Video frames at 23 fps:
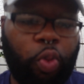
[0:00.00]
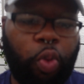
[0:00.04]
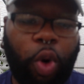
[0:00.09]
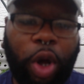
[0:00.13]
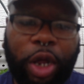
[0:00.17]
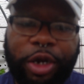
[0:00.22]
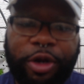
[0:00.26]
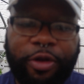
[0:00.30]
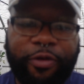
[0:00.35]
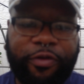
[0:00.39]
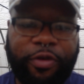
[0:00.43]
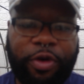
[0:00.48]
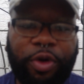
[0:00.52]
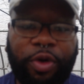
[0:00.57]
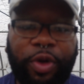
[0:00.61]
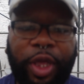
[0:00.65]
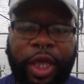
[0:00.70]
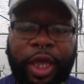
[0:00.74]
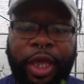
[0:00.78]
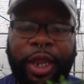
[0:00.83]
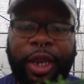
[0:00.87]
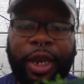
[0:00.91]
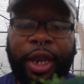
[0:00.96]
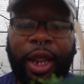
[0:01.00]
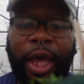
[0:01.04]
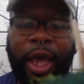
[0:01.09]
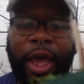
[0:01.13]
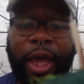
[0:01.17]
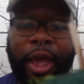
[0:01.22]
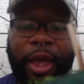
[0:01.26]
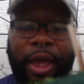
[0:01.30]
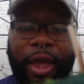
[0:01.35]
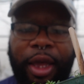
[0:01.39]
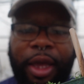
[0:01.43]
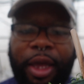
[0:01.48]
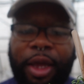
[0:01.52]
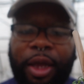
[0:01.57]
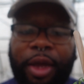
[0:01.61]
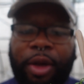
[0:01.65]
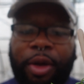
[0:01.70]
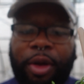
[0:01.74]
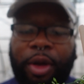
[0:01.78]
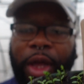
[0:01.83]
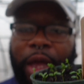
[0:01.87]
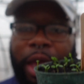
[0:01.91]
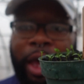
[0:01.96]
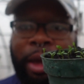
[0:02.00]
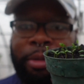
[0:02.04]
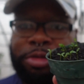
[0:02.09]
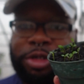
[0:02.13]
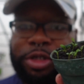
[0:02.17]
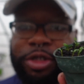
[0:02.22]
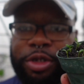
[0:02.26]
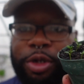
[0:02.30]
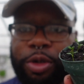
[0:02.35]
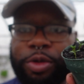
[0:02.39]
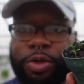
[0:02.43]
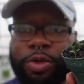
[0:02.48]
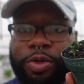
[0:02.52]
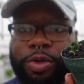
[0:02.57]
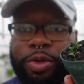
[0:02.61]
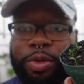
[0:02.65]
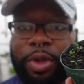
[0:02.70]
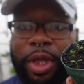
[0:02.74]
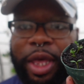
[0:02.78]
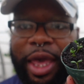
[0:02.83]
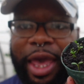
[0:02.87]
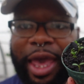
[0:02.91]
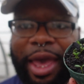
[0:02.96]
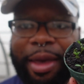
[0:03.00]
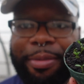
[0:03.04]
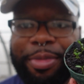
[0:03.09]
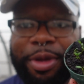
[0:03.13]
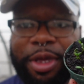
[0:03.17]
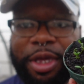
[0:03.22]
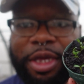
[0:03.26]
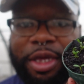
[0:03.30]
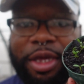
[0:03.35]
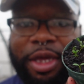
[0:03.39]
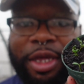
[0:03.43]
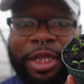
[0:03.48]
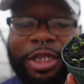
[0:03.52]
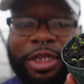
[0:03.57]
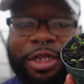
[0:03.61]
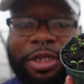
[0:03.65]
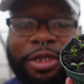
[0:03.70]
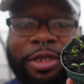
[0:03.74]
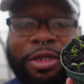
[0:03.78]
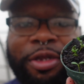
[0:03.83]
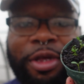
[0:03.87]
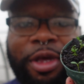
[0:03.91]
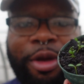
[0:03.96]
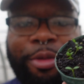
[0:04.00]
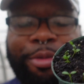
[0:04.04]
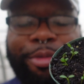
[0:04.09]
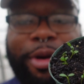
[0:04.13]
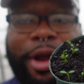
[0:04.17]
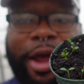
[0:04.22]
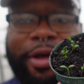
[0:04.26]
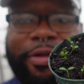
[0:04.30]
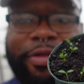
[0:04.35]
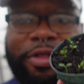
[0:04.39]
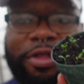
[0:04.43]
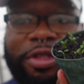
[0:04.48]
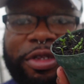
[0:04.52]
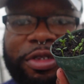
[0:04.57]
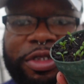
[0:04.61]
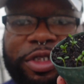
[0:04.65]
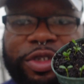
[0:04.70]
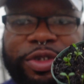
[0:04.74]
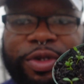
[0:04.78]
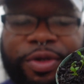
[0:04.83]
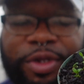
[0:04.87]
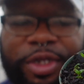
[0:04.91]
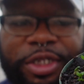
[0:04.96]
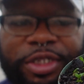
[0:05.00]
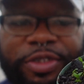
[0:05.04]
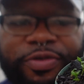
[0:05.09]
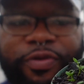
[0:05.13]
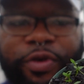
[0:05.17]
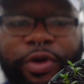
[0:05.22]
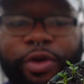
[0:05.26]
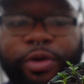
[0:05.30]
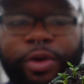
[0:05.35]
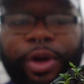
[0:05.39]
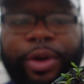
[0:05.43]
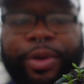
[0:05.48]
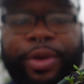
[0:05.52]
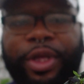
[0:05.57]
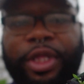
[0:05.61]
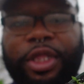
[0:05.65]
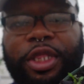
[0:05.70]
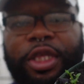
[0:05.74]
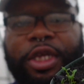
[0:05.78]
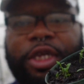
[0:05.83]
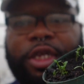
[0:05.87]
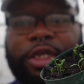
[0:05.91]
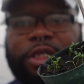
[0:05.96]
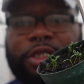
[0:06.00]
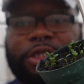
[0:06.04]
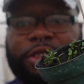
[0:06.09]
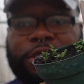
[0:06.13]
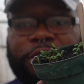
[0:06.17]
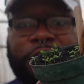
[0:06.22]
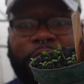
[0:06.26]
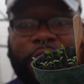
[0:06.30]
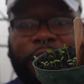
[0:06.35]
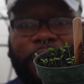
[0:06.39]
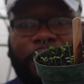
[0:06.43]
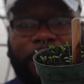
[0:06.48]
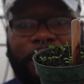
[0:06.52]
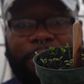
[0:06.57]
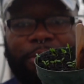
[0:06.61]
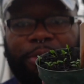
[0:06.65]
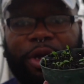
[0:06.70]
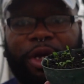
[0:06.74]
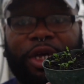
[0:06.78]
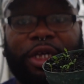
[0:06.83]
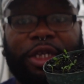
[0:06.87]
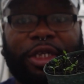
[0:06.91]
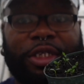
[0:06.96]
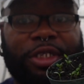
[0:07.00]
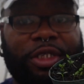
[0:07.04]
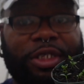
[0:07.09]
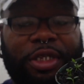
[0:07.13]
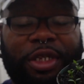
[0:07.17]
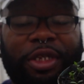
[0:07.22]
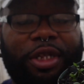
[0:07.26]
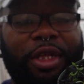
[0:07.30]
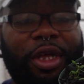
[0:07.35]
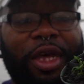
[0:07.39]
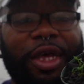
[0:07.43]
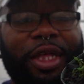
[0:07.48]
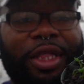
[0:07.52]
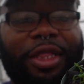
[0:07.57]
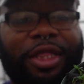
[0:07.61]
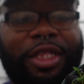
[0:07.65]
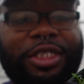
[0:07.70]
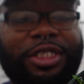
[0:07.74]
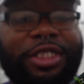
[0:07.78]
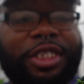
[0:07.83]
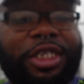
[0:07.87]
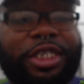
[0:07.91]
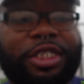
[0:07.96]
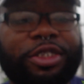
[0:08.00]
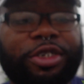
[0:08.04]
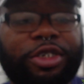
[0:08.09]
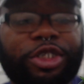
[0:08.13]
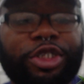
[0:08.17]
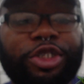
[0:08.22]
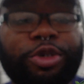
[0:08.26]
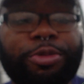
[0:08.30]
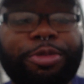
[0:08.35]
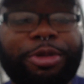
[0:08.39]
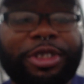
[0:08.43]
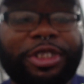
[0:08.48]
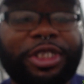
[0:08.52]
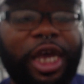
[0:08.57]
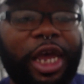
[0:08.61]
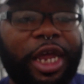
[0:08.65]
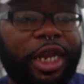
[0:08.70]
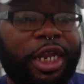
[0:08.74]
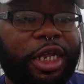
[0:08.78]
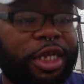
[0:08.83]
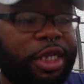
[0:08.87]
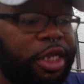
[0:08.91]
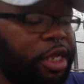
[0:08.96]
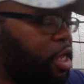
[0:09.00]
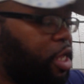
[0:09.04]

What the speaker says: wonderful, and I'm so happy and proud of the students for growing these because the seeds are super tiny.